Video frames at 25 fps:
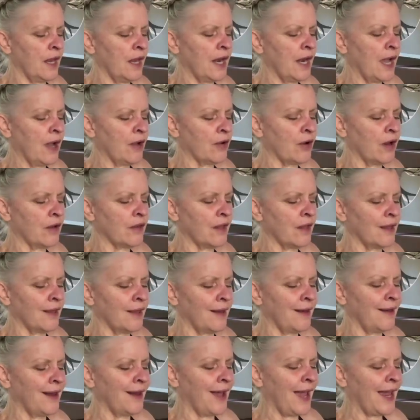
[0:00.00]
and out on
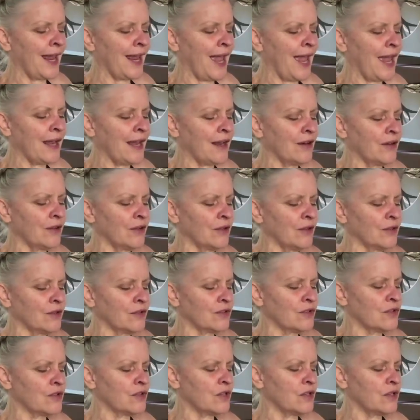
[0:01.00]
the
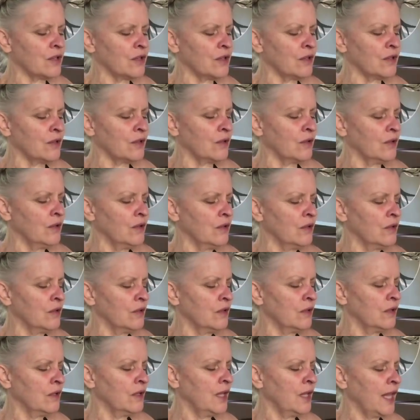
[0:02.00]
diagonals too,
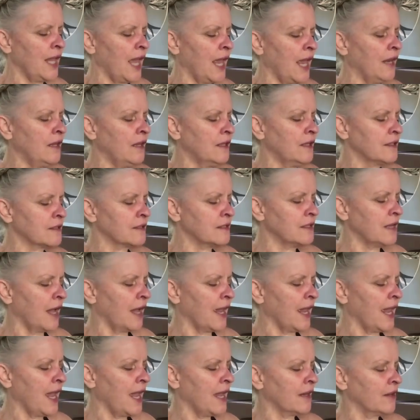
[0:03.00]
endless
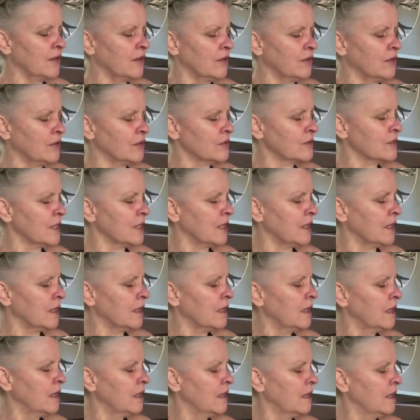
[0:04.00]
diagonals
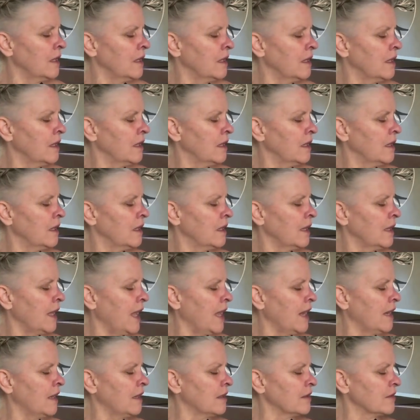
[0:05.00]
and
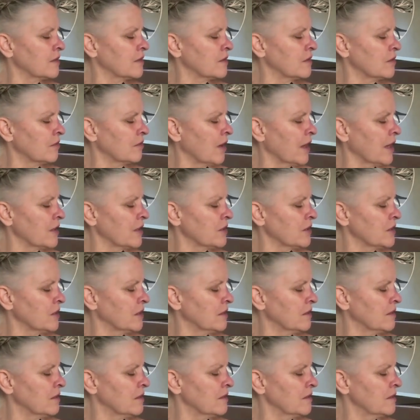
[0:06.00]
endless
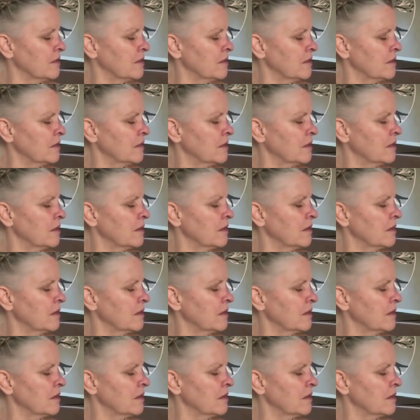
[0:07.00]
directions.